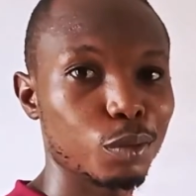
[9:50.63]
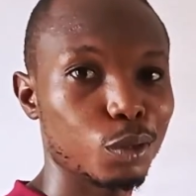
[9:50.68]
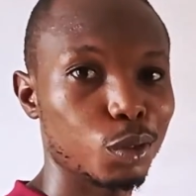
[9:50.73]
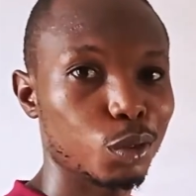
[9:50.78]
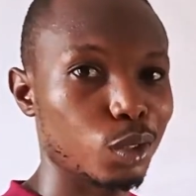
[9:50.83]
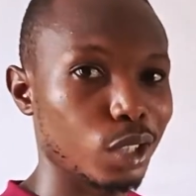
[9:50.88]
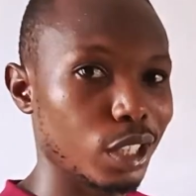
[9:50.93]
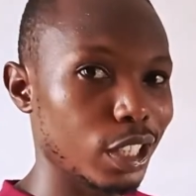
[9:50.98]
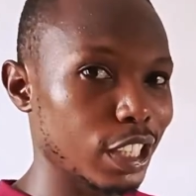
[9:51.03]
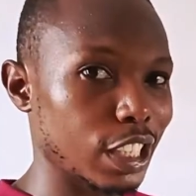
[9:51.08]

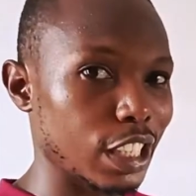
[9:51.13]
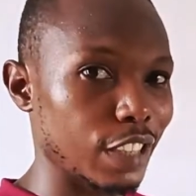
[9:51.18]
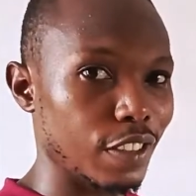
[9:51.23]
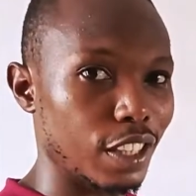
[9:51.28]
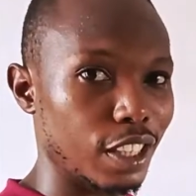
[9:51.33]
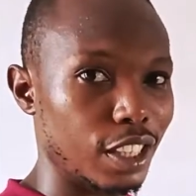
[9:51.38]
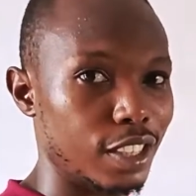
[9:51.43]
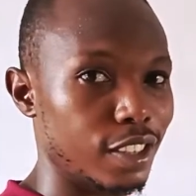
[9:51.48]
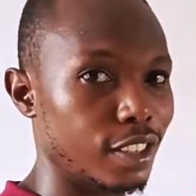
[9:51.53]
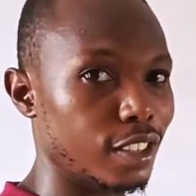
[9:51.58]
So let's give
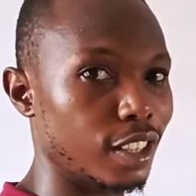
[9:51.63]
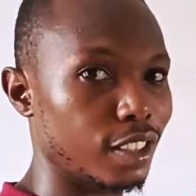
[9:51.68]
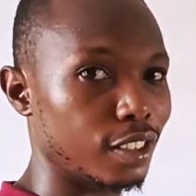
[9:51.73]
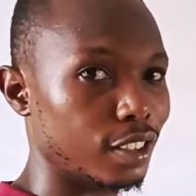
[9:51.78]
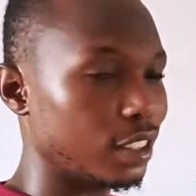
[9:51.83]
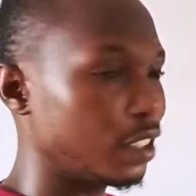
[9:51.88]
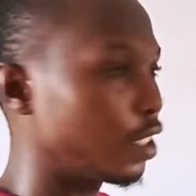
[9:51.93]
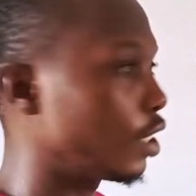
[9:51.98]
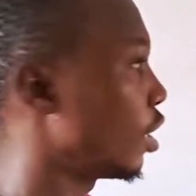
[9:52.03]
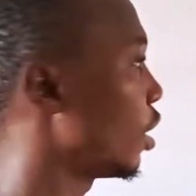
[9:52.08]
an
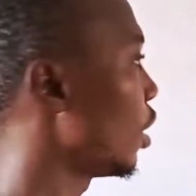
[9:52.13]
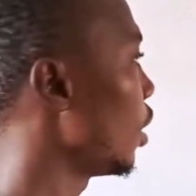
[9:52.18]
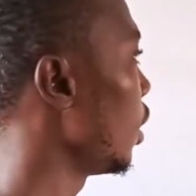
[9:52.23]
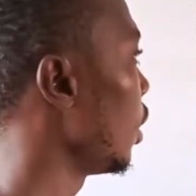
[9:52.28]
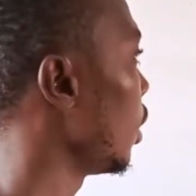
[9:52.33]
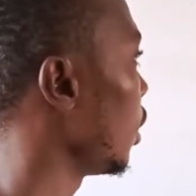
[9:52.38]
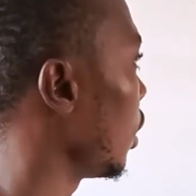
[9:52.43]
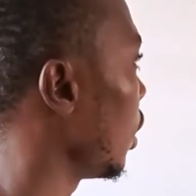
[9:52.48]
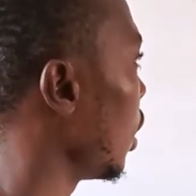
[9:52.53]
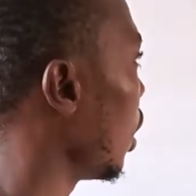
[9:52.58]
instance.
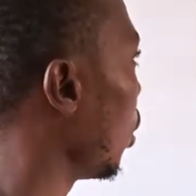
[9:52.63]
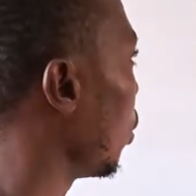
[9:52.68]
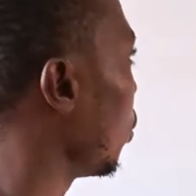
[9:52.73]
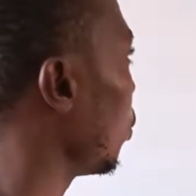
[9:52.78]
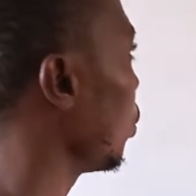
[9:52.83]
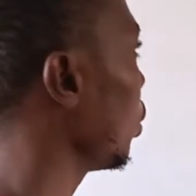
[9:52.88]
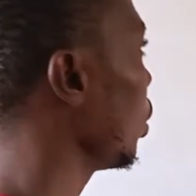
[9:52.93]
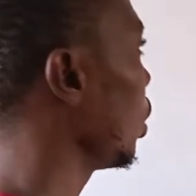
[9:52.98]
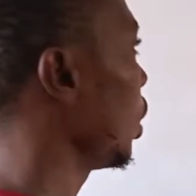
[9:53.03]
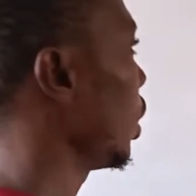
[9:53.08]

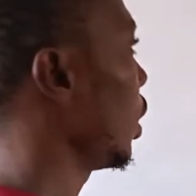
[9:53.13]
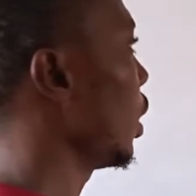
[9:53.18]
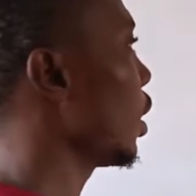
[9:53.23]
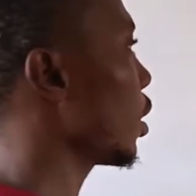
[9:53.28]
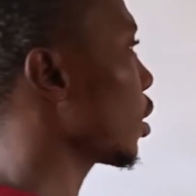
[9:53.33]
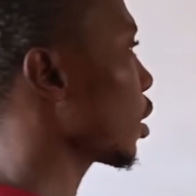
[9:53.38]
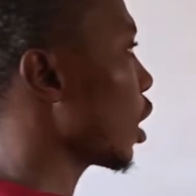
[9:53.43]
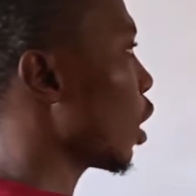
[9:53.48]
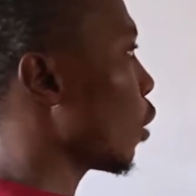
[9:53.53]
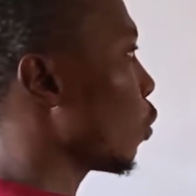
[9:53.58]
Now
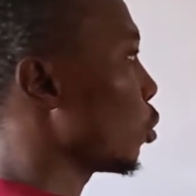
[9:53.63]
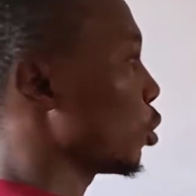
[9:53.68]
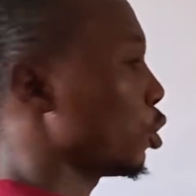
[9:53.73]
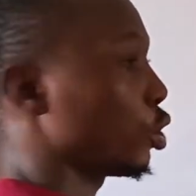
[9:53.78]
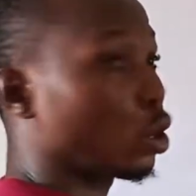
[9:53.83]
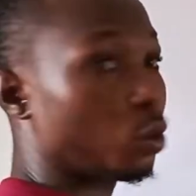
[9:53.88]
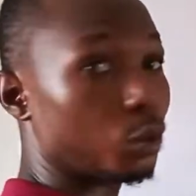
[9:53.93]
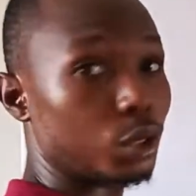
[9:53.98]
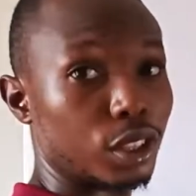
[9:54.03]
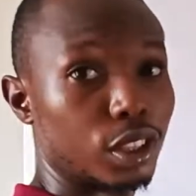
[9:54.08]
let's start with
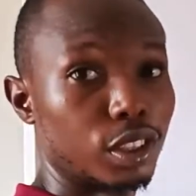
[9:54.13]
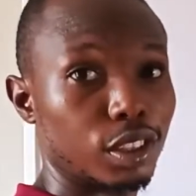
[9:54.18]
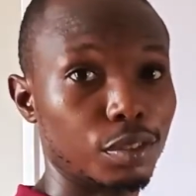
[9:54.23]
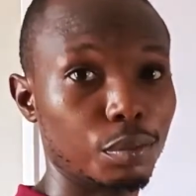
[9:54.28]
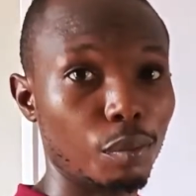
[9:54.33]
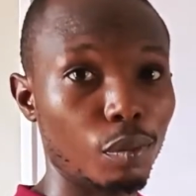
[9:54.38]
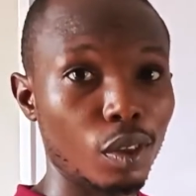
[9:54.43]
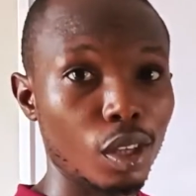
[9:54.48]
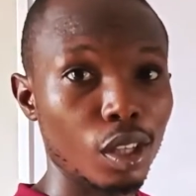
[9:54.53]
drawings.